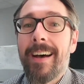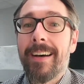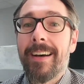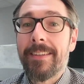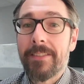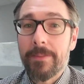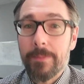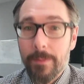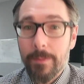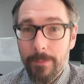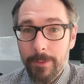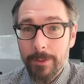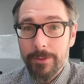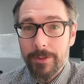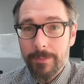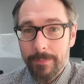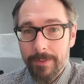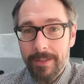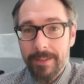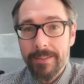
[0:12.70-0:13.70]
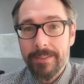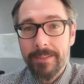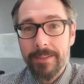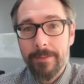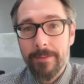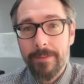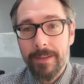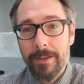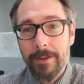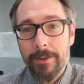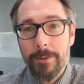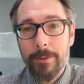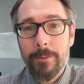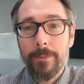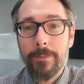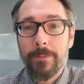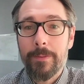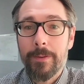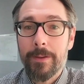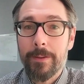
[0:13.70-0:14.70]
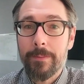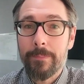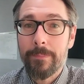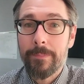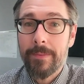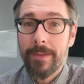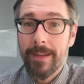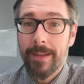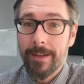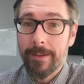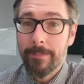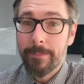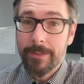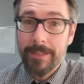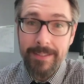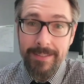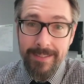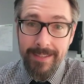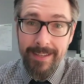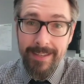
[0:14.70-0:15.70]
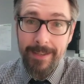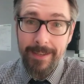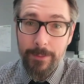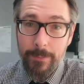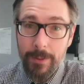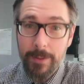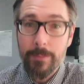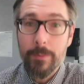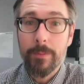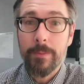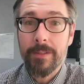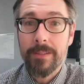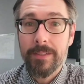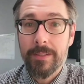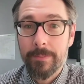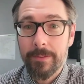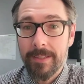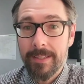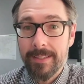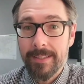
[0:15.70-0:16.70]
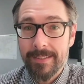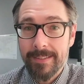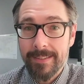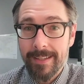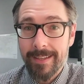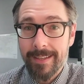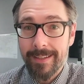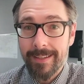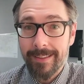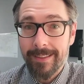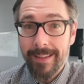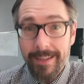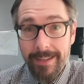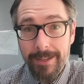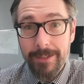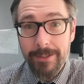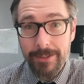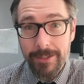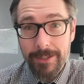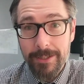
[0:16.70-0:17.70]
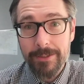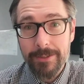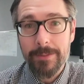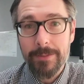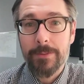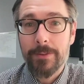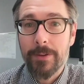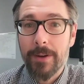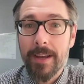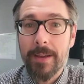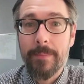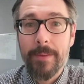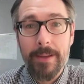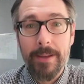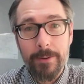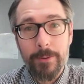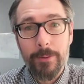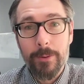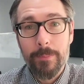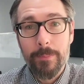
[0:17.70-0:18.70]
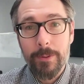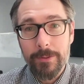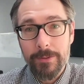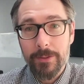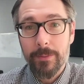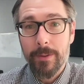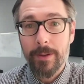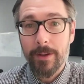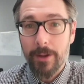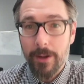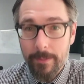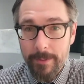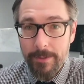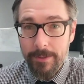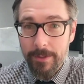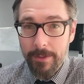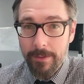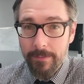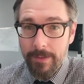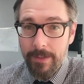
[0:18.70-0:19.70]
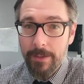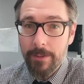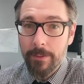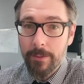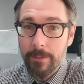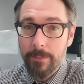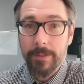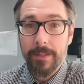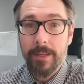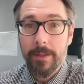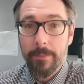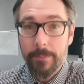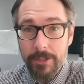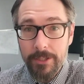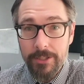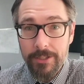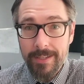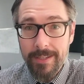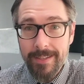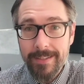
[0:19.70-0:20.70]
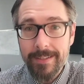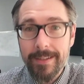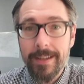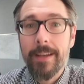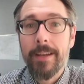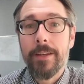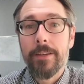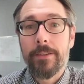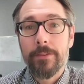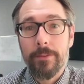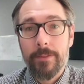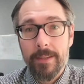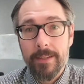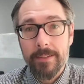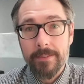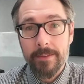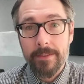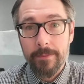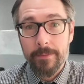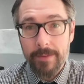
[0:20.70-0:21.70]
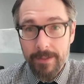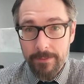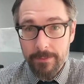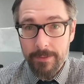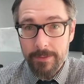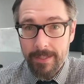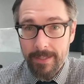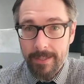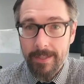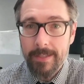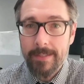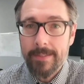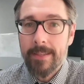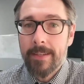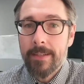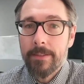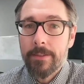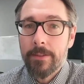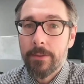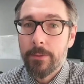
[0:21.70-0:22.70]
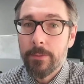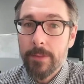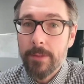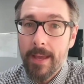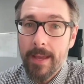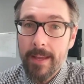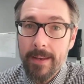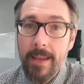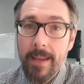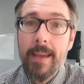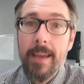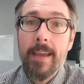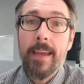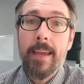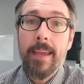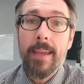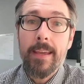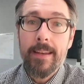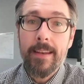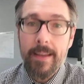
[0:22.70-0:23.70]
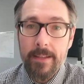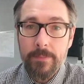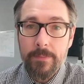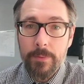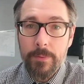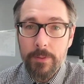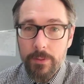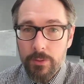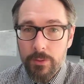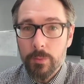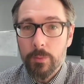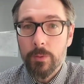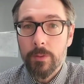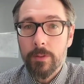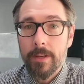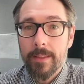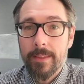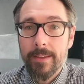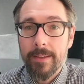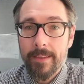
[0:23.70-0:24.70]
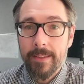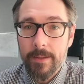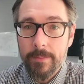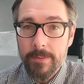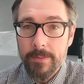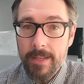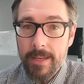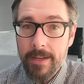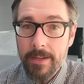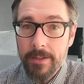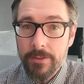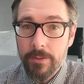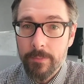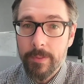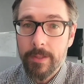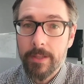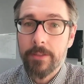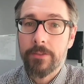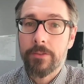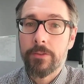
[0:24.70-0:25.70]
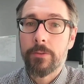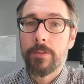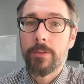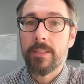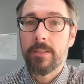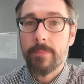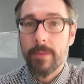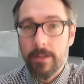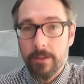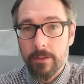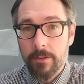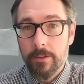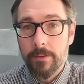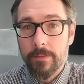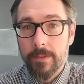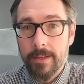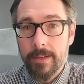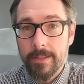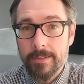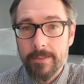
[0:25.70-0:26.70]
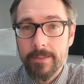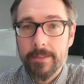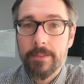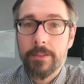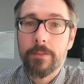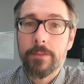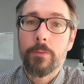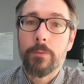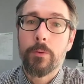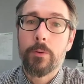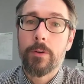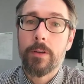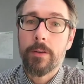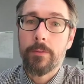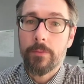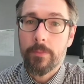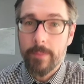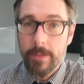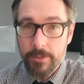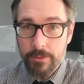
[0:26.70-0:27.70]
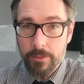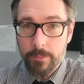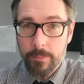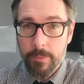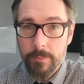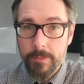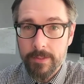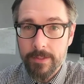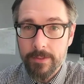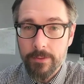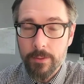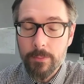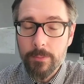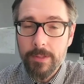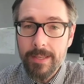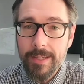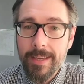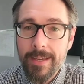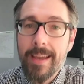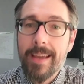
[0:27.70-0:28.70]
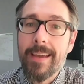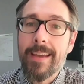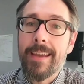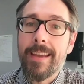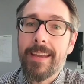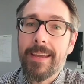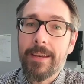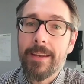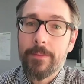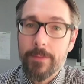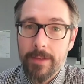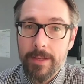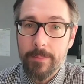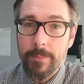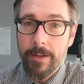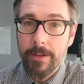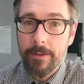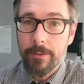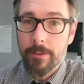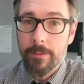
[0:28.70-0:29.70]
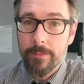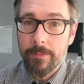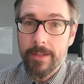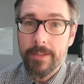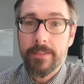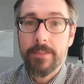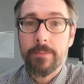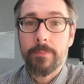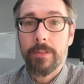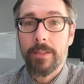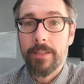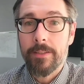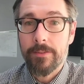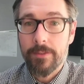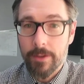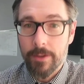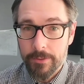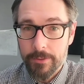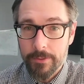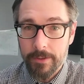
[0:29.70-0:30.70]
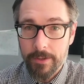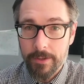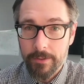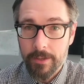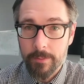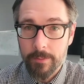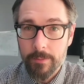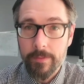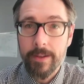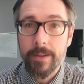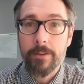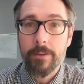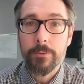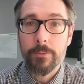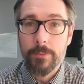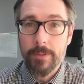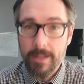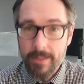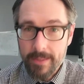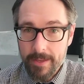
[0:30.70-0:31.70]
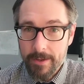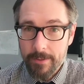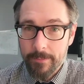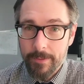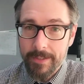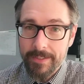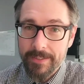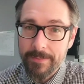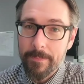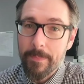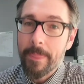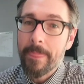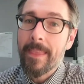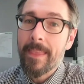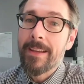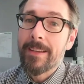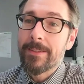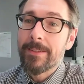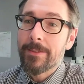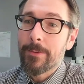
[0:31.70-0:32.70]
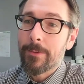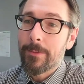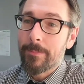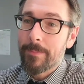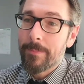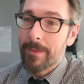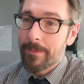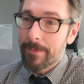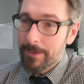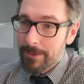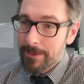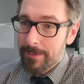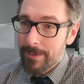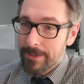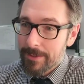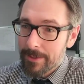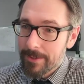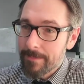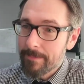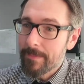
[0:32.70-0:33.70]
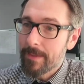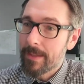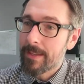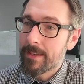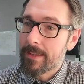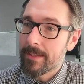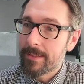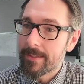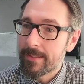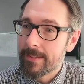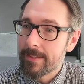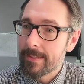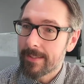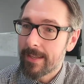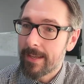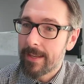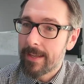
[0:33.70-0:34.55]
Just before jumping into the video, if you could please take a quick moment to please like, share, subscribe, and or post a quick comment on the video. I'd really appreciate it. So thanks in advance for taking a second to do that. And as per usual, nothing that I'm saying should be construed as medical advice. This is for informational purposes only. And if you need medical advice, please talk to your healthcare provider to get that advice. So the first question is,